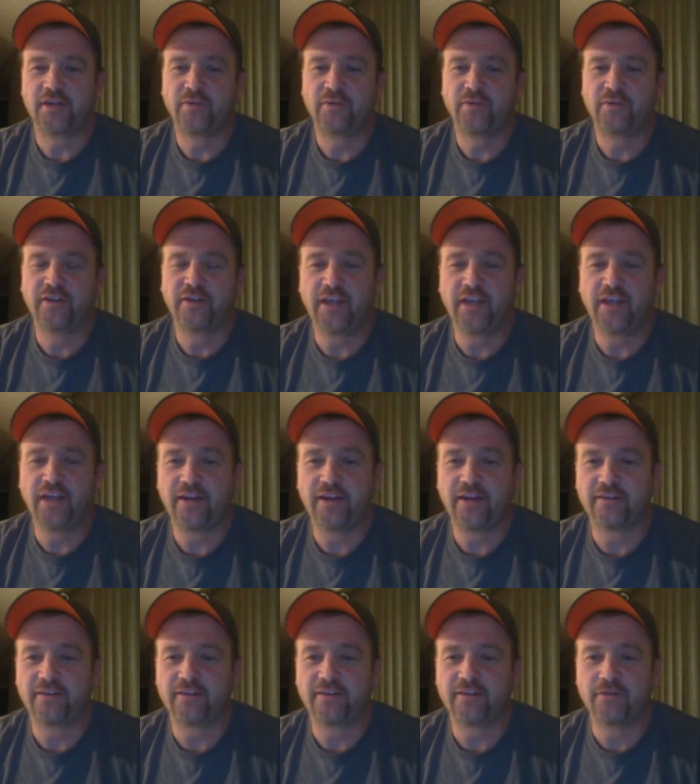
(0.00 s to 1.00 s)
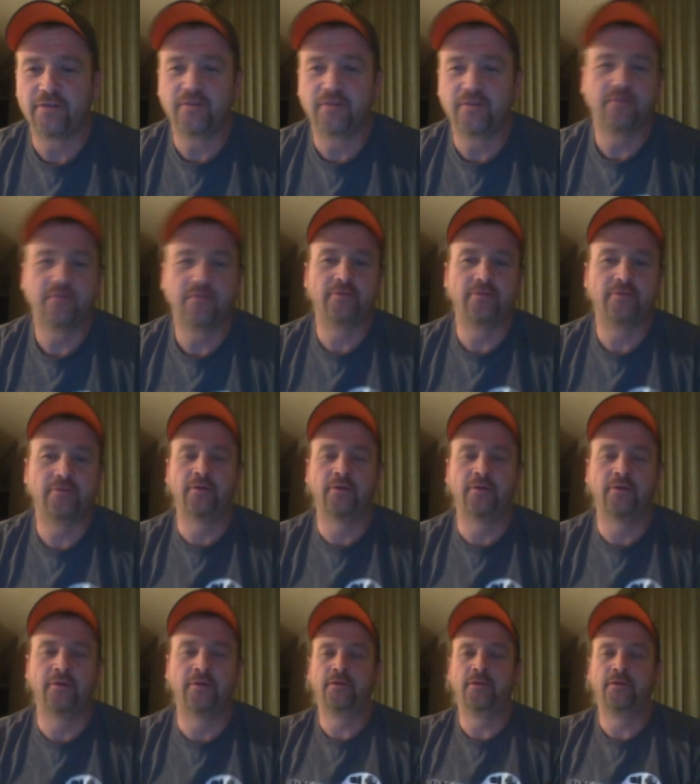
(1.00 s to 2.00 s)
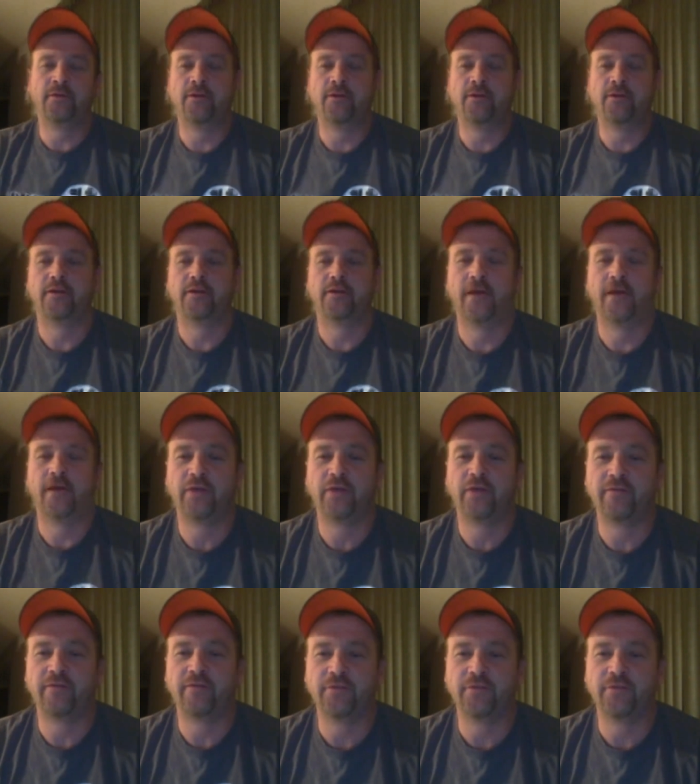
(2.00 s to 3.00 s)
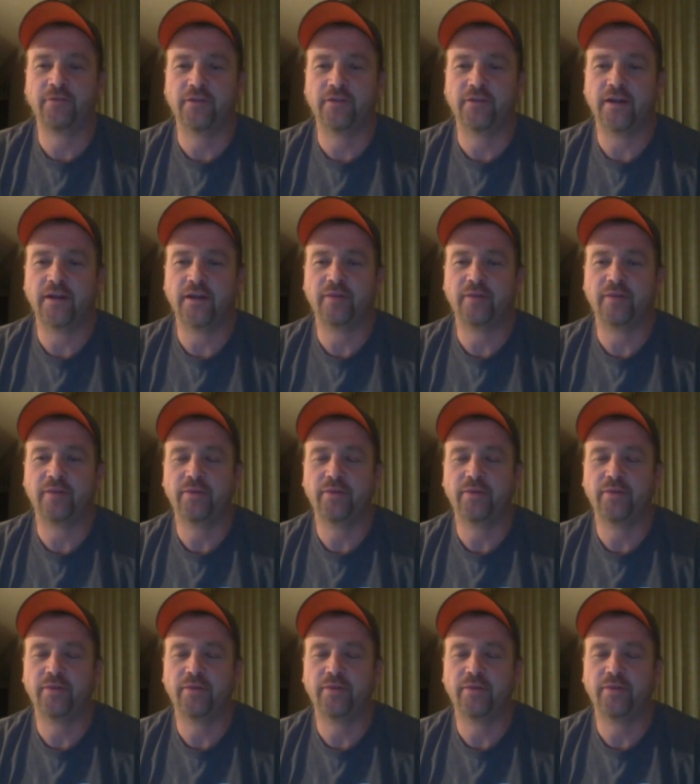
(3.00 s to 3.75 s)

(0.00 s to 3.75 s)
Well, the D8 is out. I went and fueled it up.